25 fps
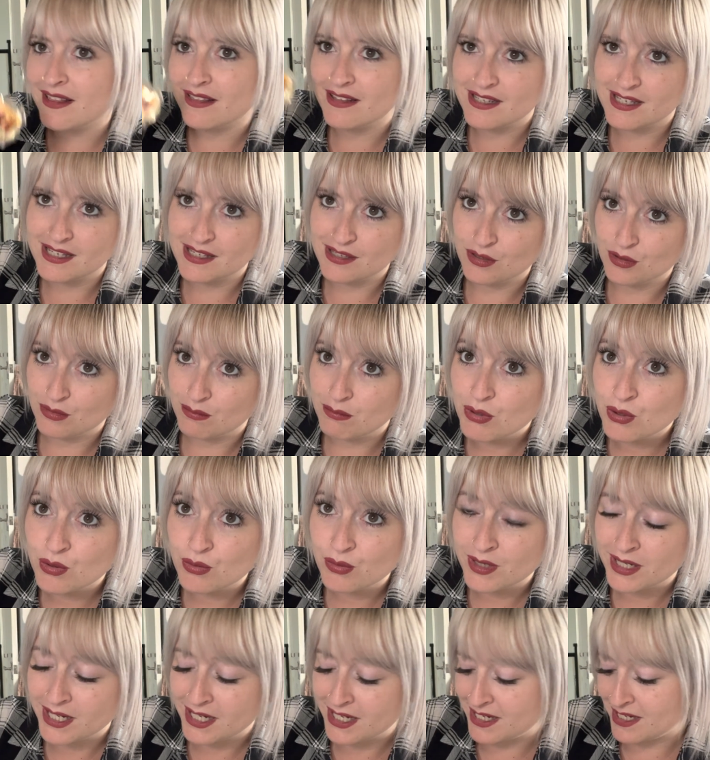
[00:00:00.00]
This is Good
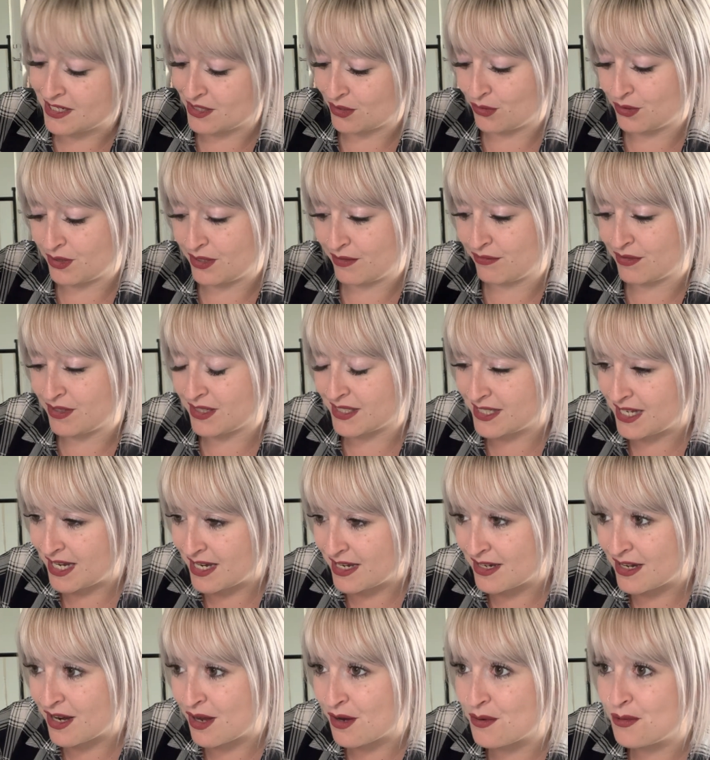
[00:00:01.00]
Morning. It's got different
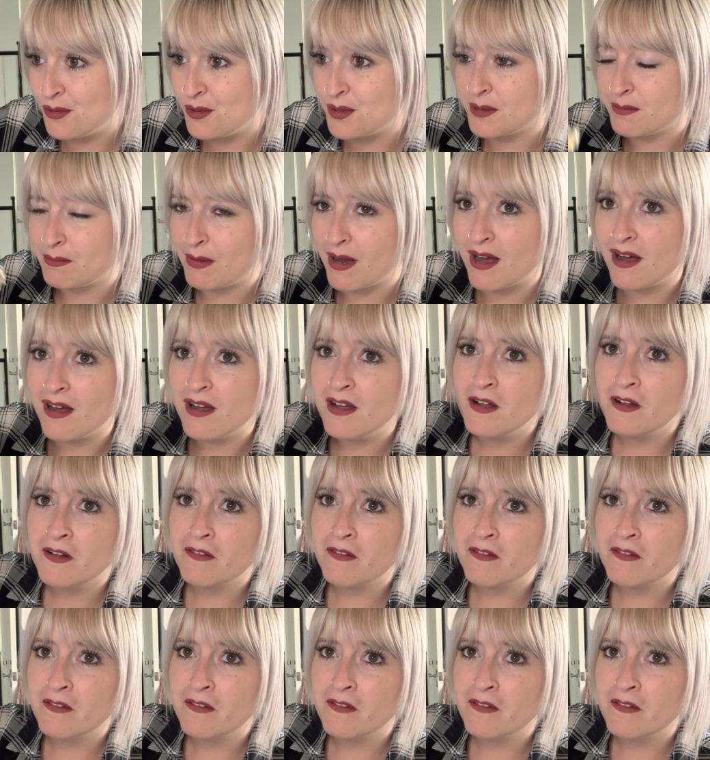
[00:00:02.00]
scent notes, but